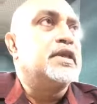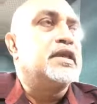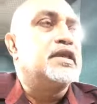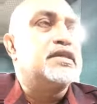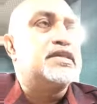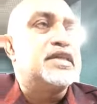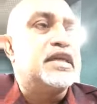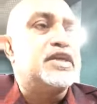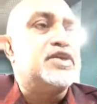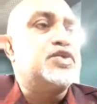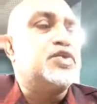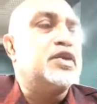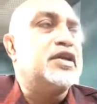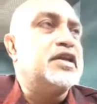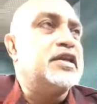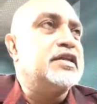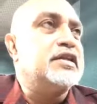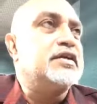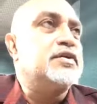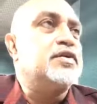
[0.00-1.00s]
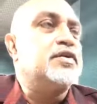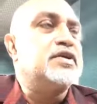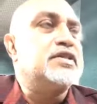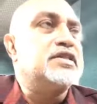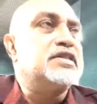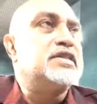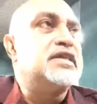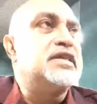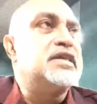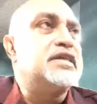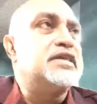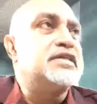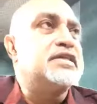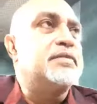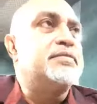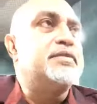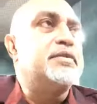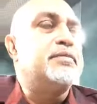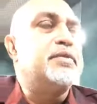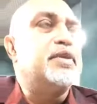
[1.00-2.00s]
Sexual intercourse is an
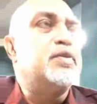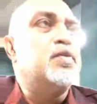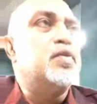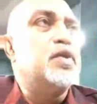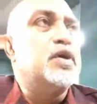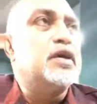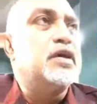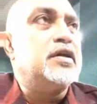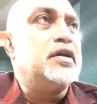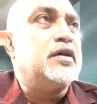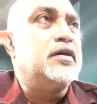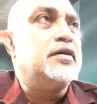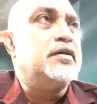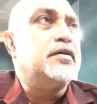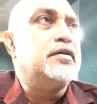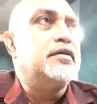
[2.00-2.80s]
acceptable word.